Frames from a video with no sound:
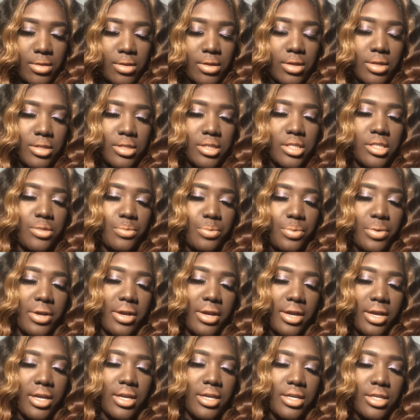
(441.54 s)

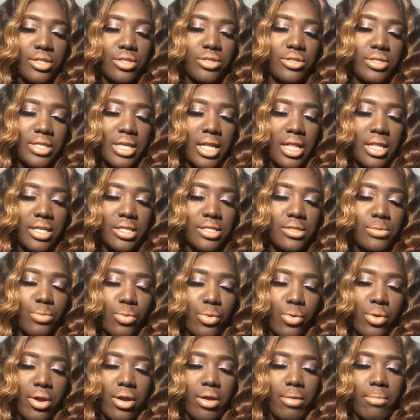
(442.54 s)
Spirit, could you tell us
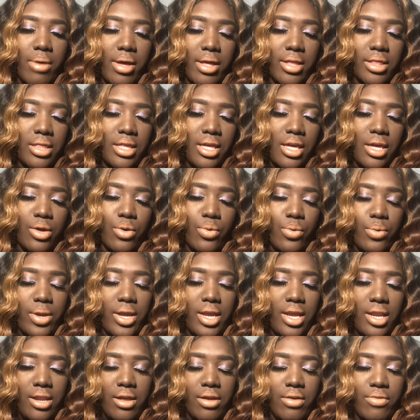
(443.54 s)
more about the
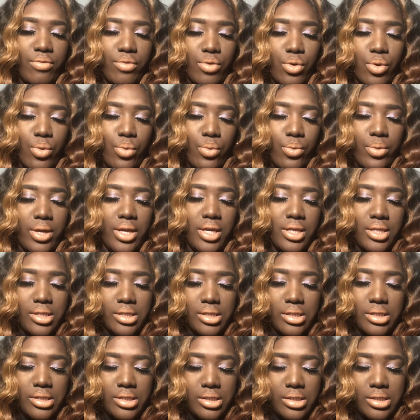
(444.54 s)
Queen of
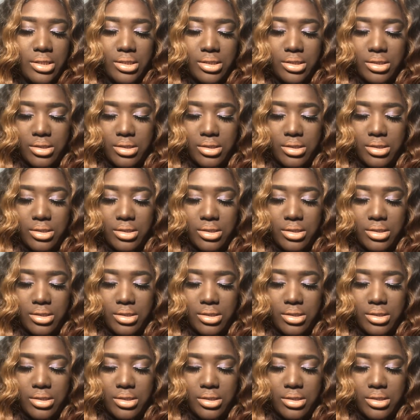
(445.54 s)
Coins?